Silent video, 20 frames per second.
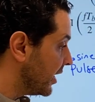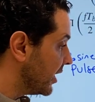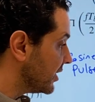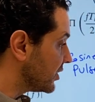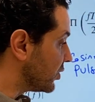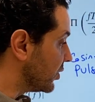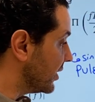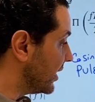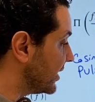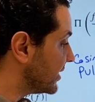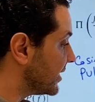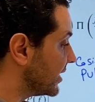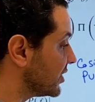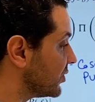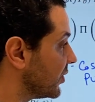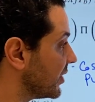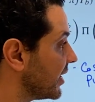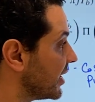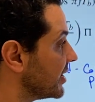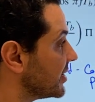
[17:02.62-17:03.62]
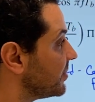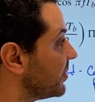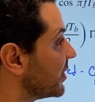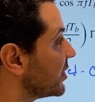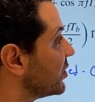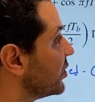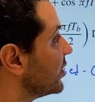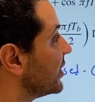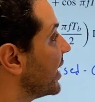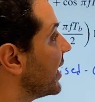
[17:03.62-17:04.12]
So this is with
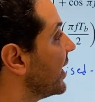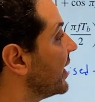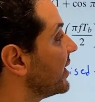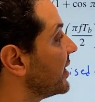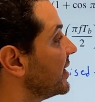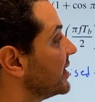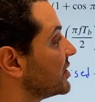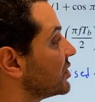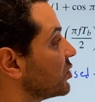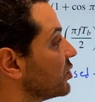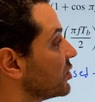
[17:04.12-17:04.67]
respect to the raised